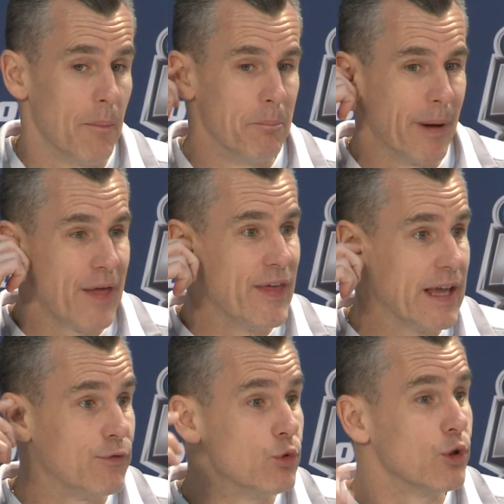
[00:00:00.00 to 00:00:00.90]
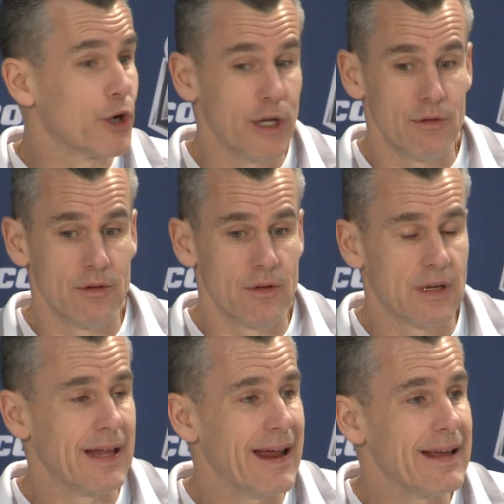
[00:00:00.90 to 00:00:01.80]
But I think if you look at
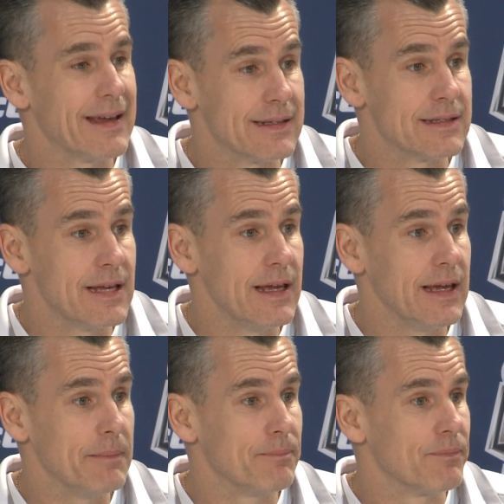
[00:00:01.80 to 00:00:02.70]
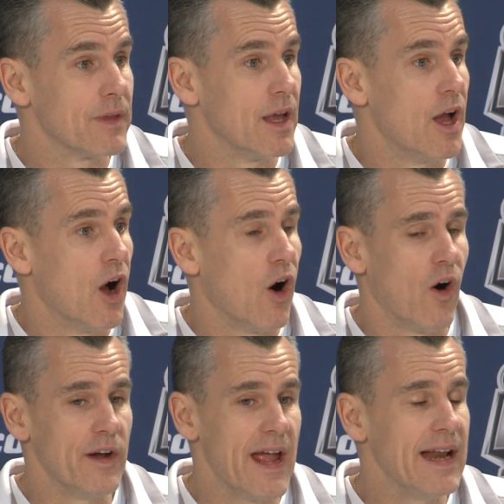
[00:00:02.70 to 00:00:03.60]
Connecticut's team,
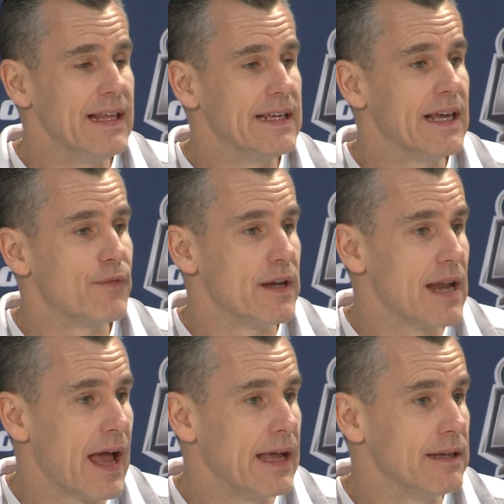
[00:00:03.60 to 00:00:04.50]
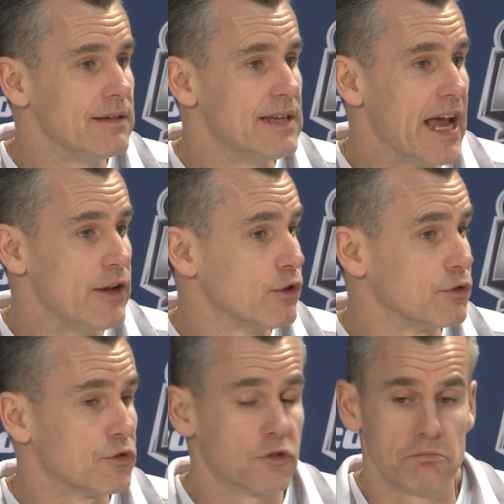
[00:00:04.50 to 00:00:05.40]
on any given night,
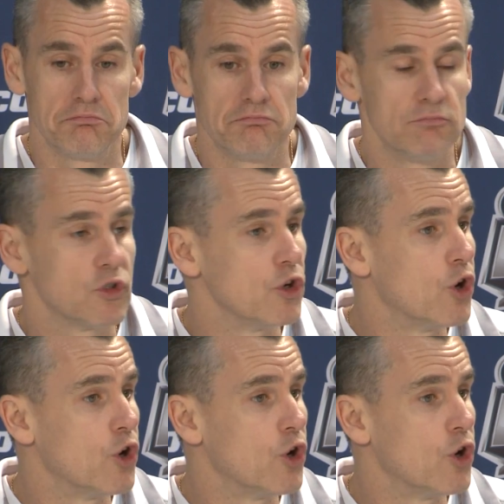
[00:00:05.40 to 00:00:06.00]
Daniels could